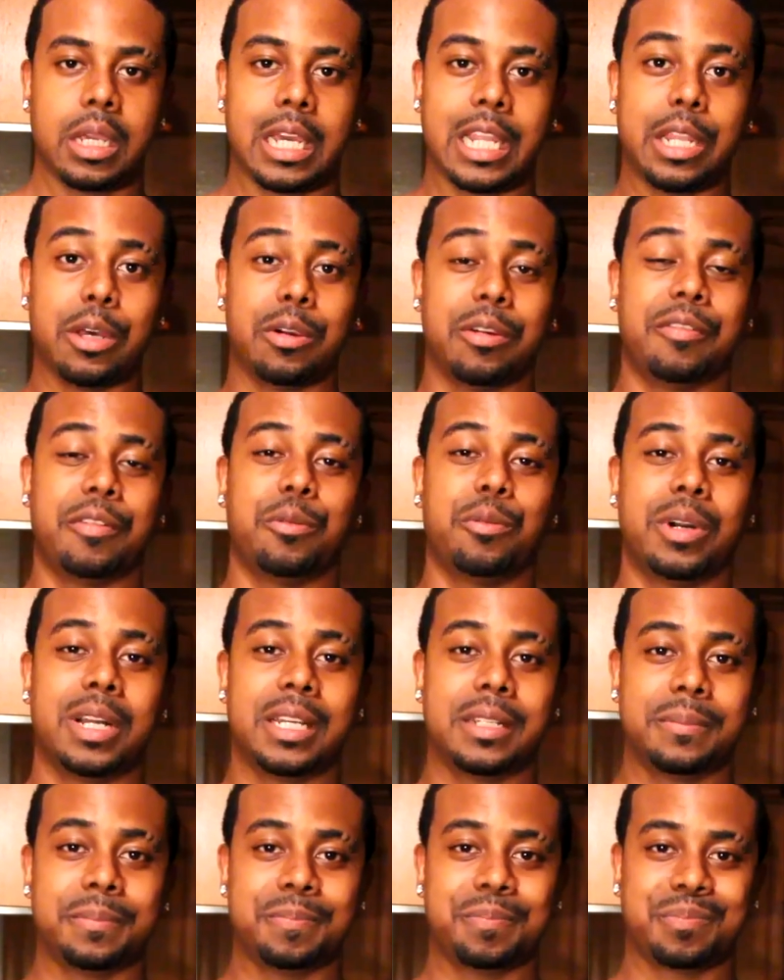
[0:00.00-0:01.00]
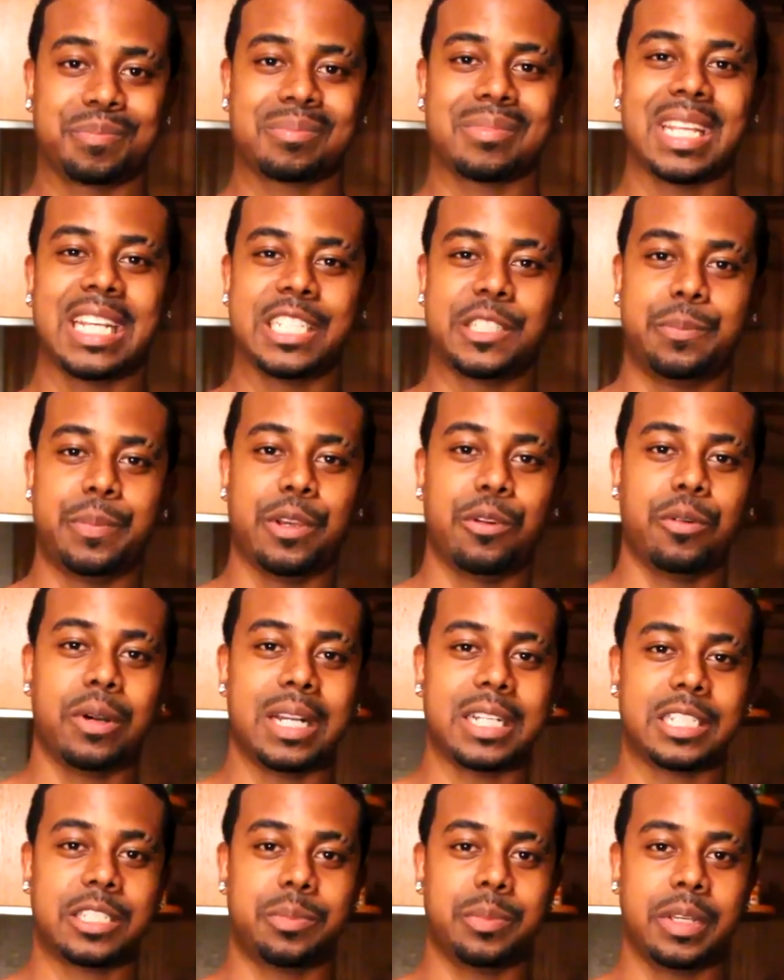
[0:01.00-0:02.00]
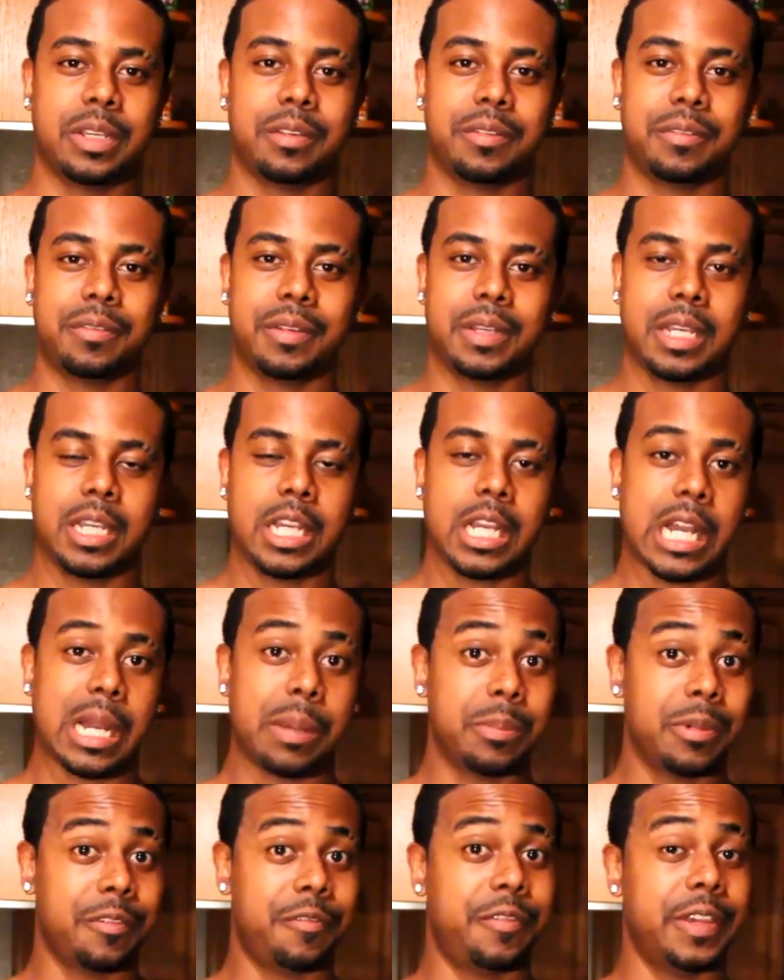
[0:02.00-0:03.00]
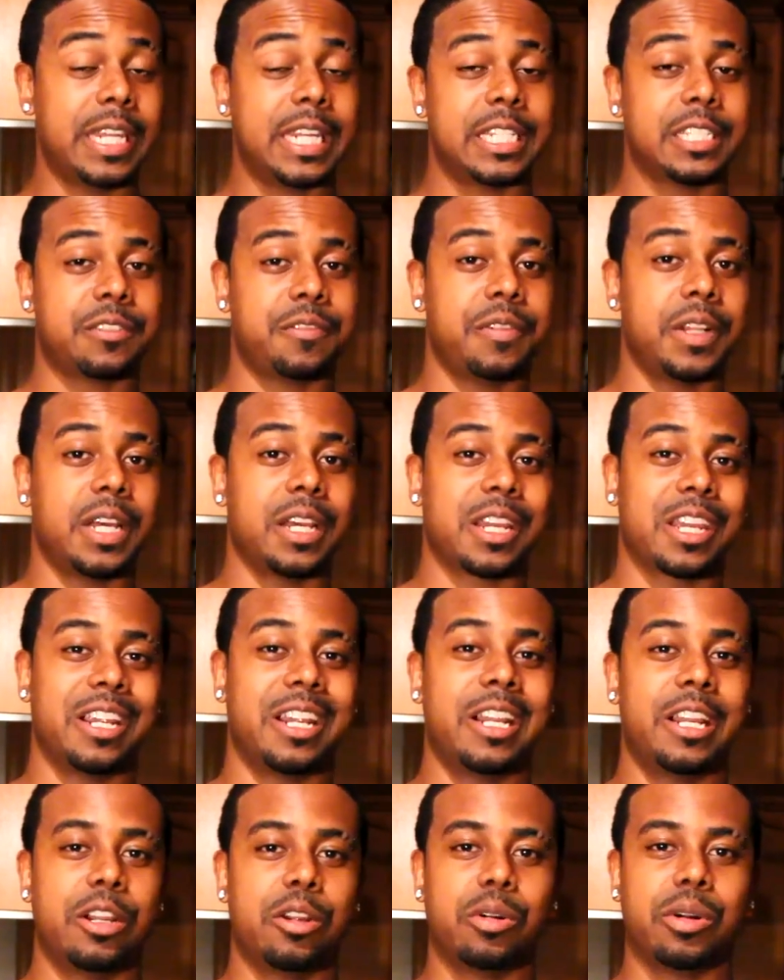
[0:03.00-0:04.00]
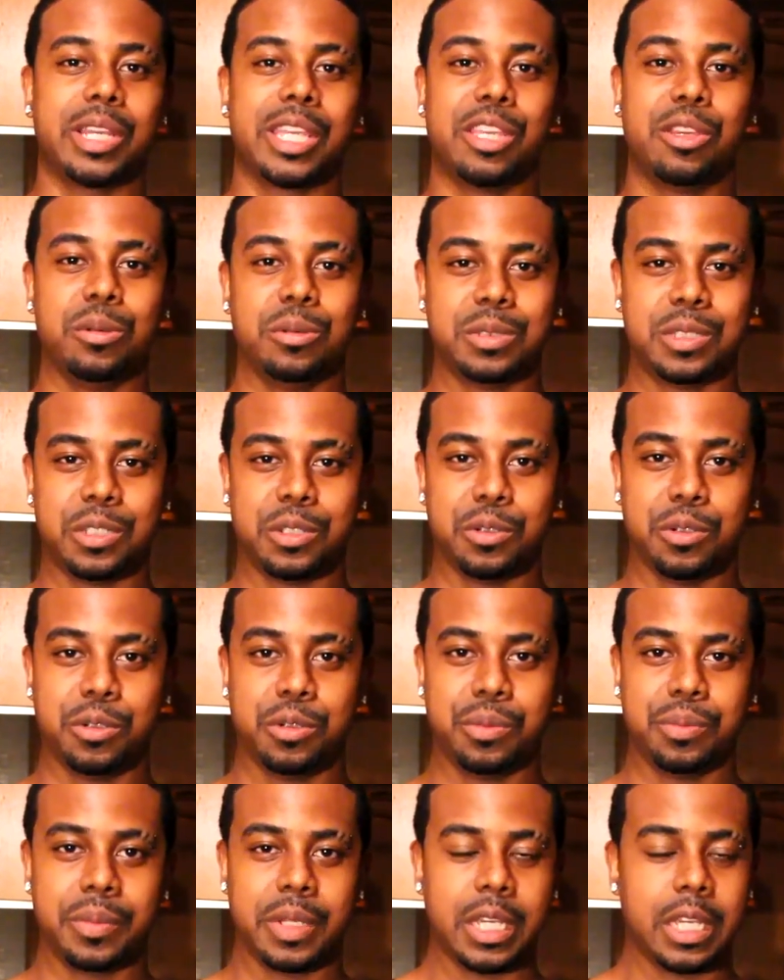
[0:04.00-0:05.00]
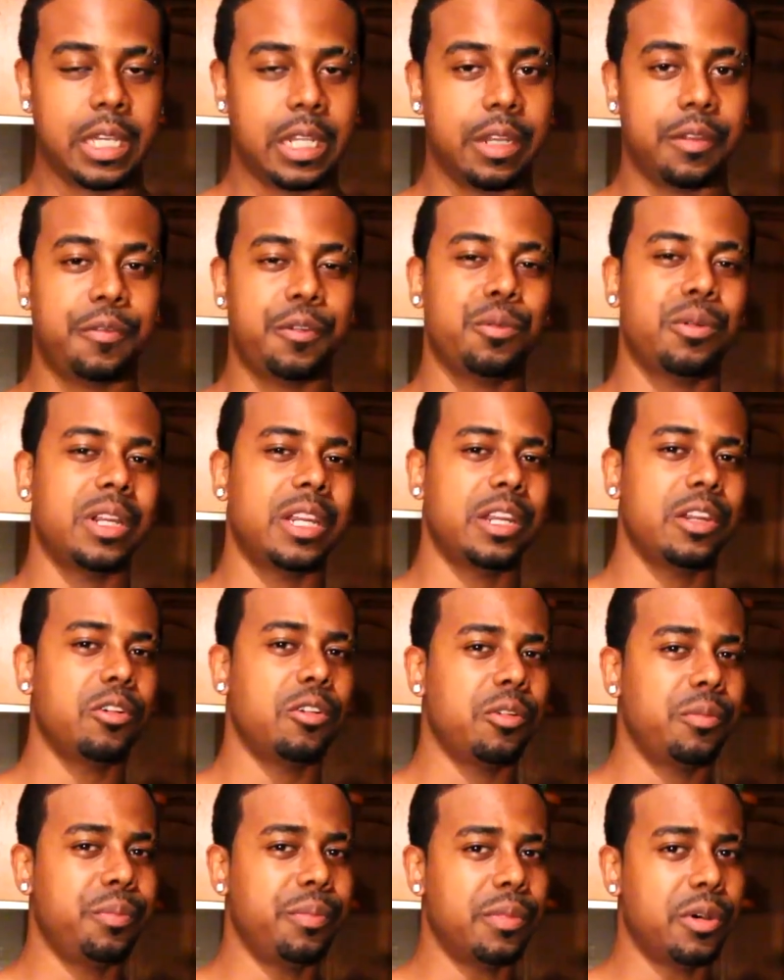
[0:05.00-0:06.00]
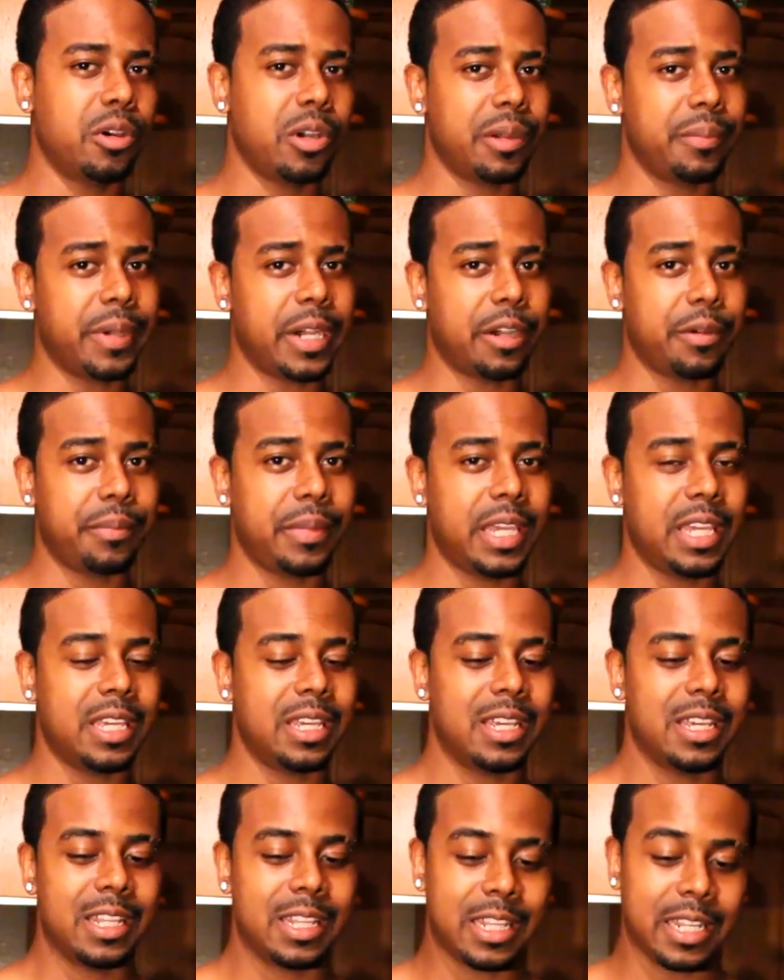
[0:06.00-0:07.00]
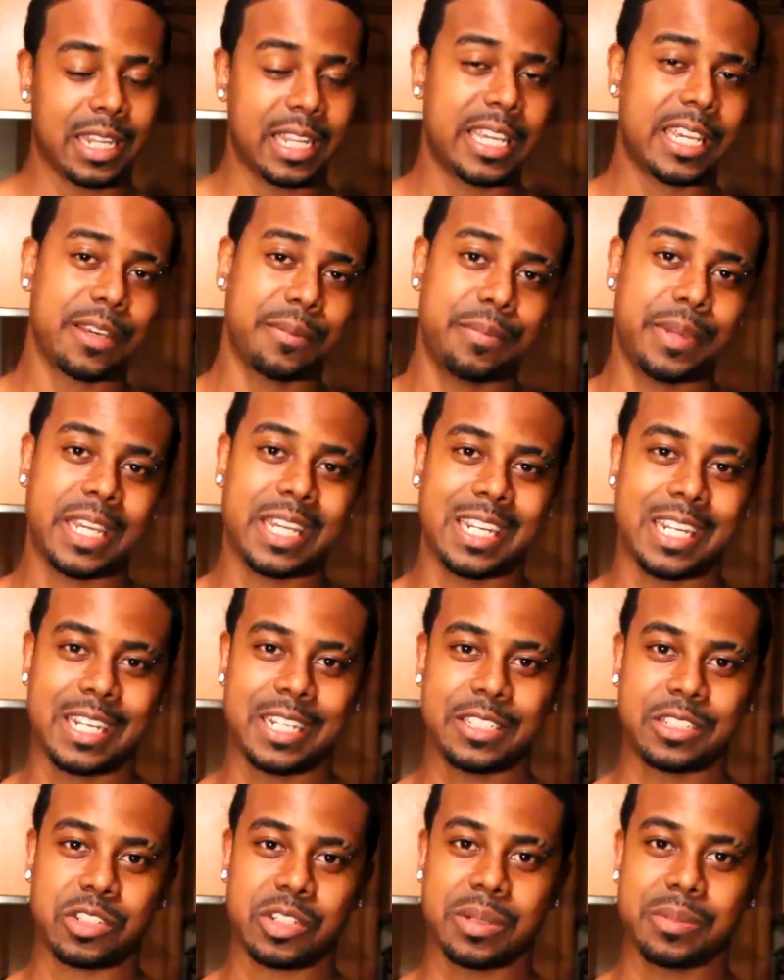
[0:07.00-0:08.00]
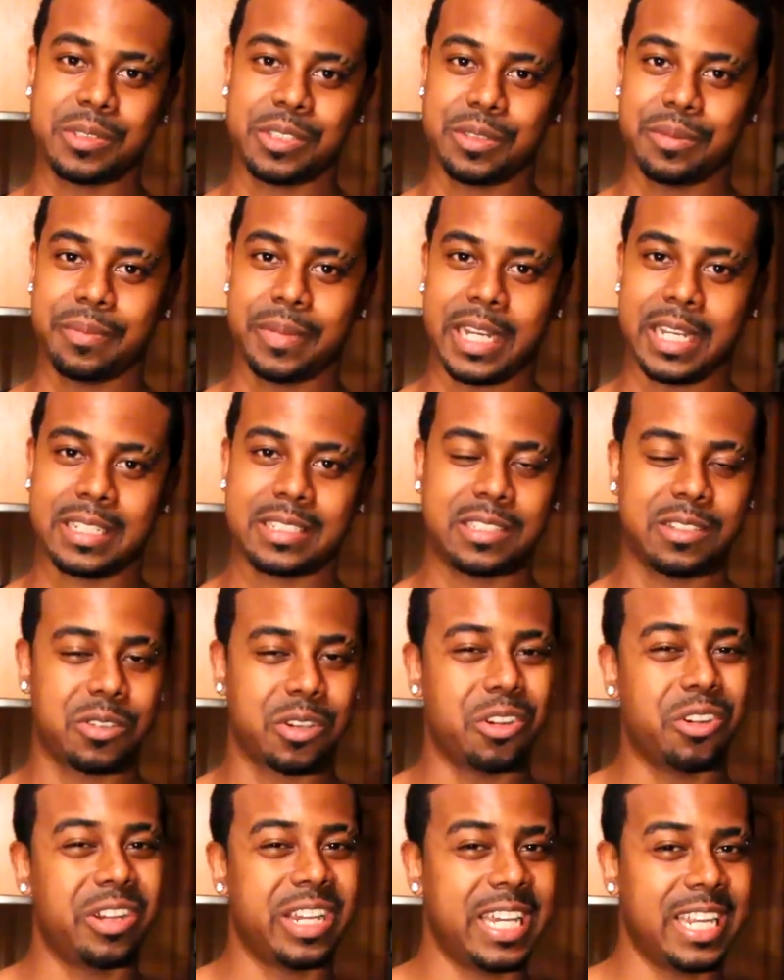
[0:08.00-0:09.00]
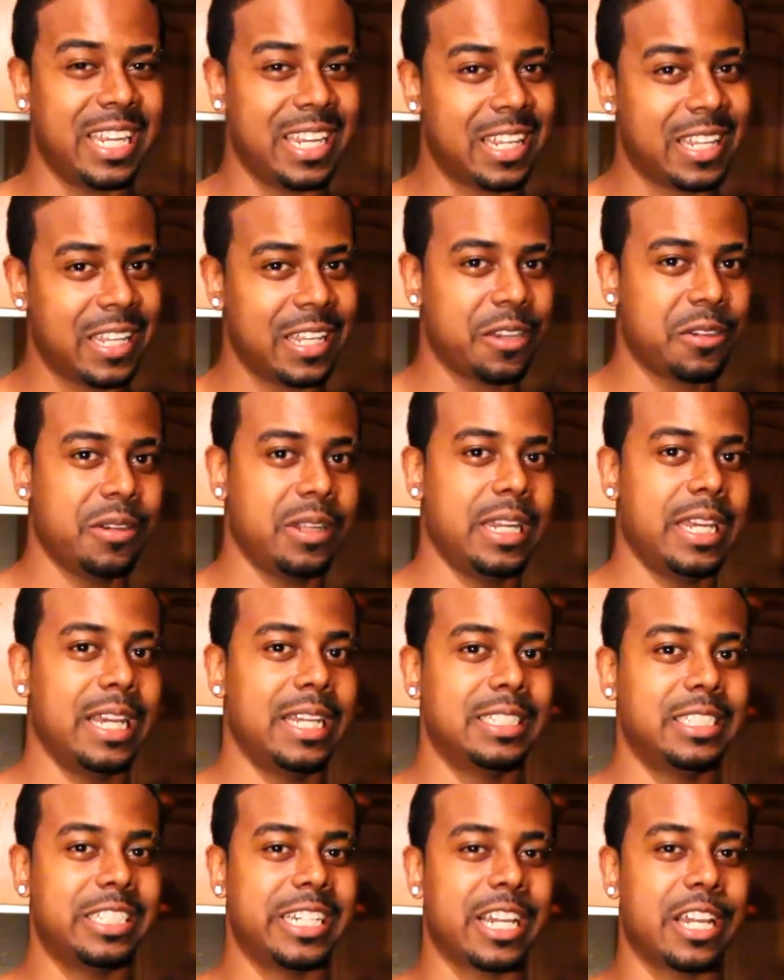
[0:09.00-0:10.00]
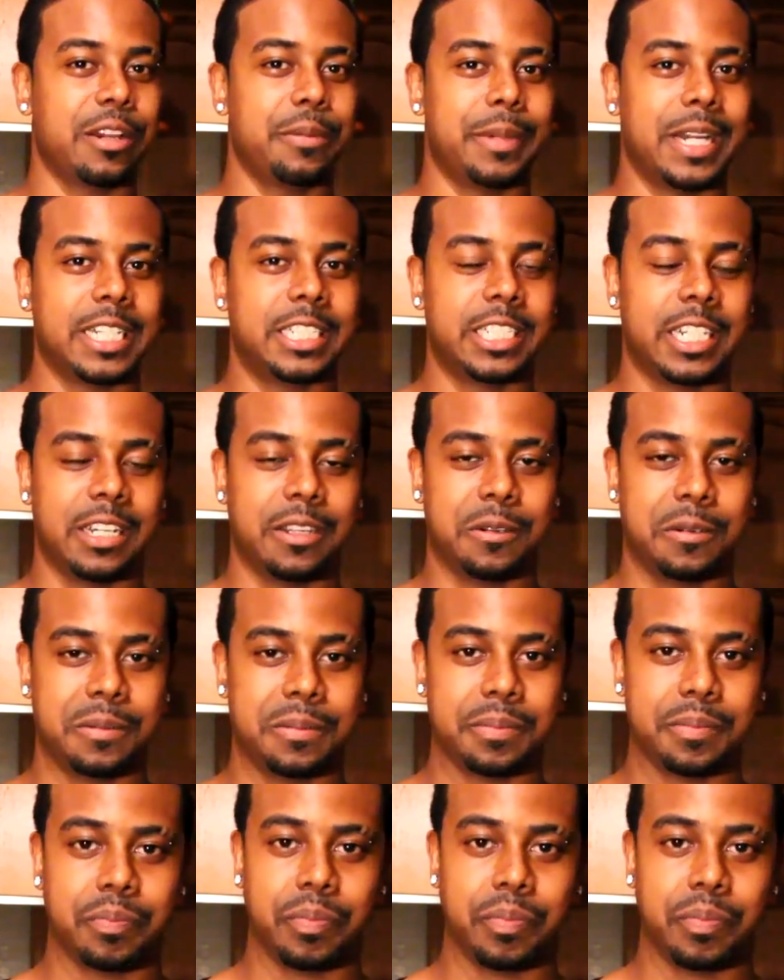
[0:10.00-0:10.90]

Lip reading: Hello everyone, it's Benoit Smith. I'm a fitness vlogger here on YouTube. And if you want to know more about me, the link will be in the description box. So go ahead and click on that and check out my channel.